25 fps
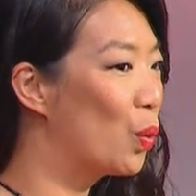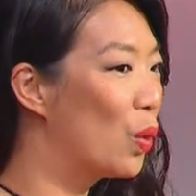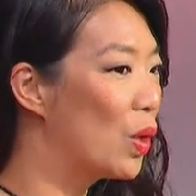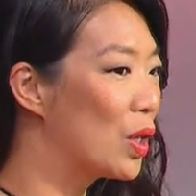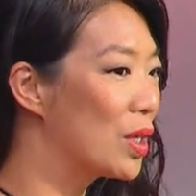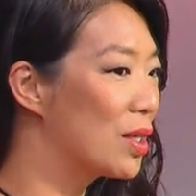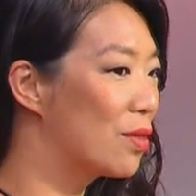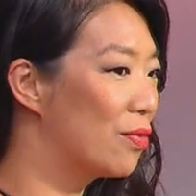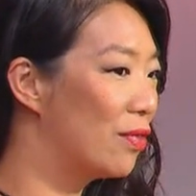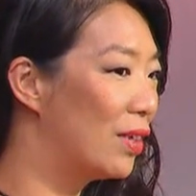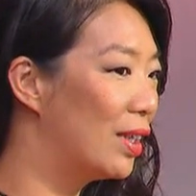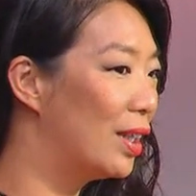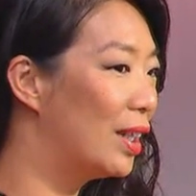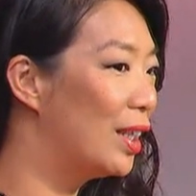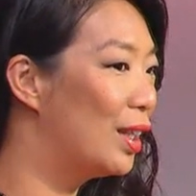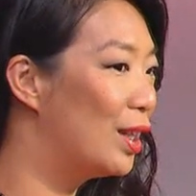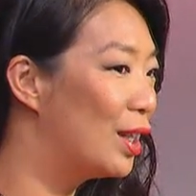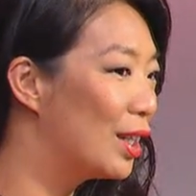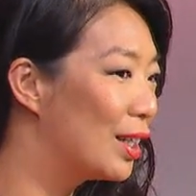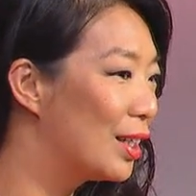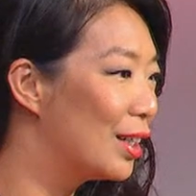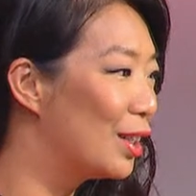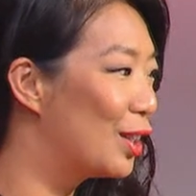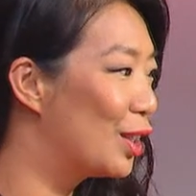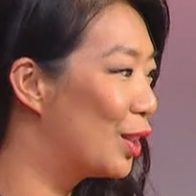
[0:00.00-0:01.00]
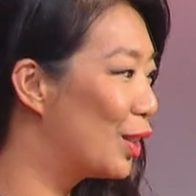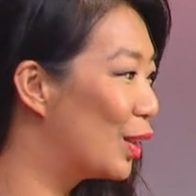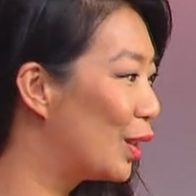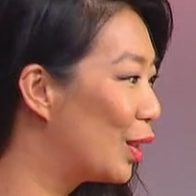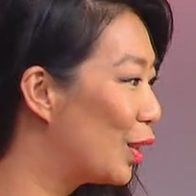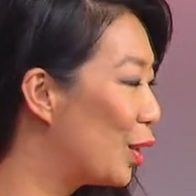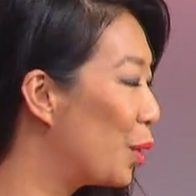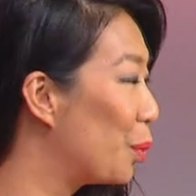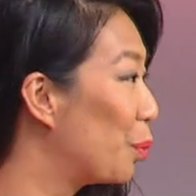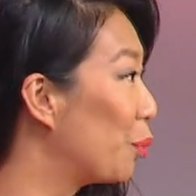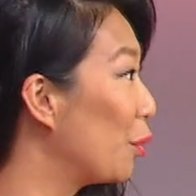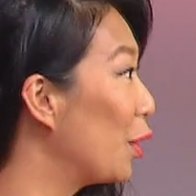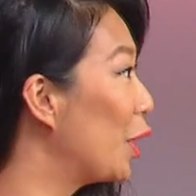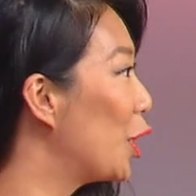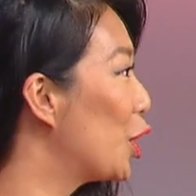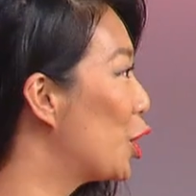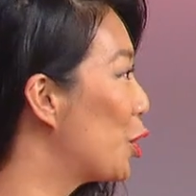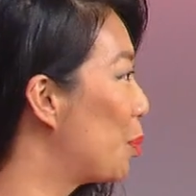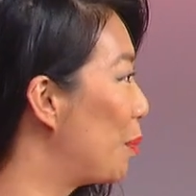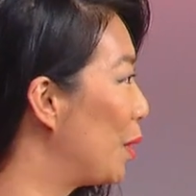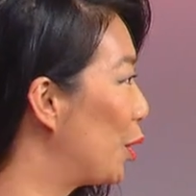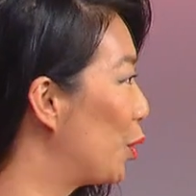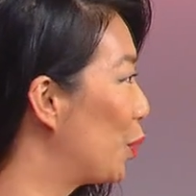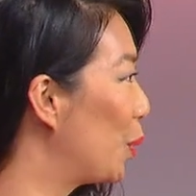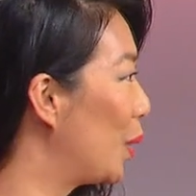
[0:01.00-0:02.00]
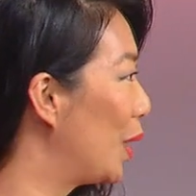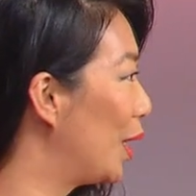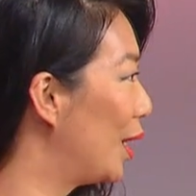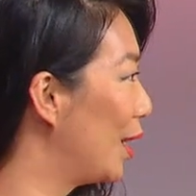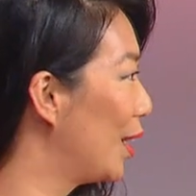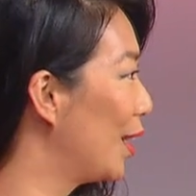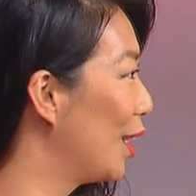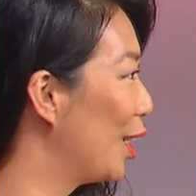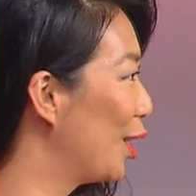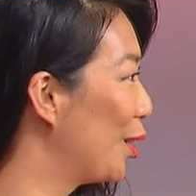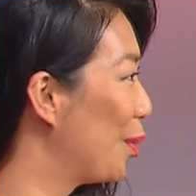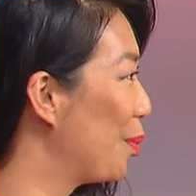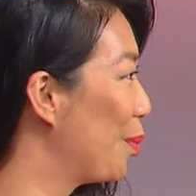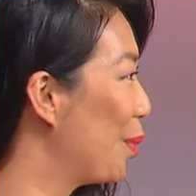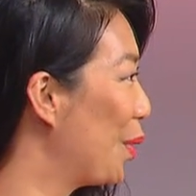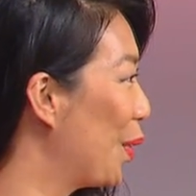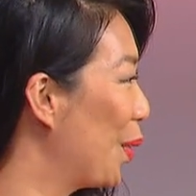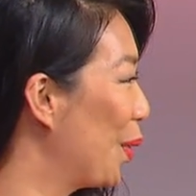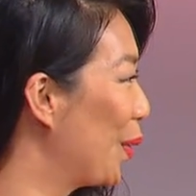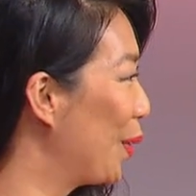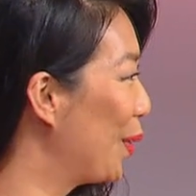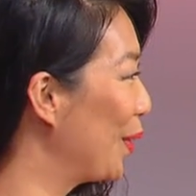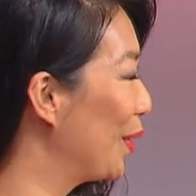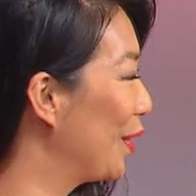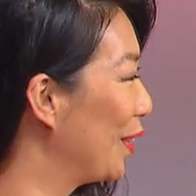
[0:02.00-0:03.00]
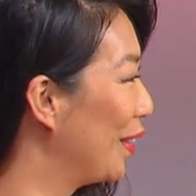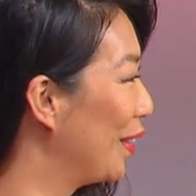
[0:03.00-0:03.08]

was really the the, the bridge between uh, both uh,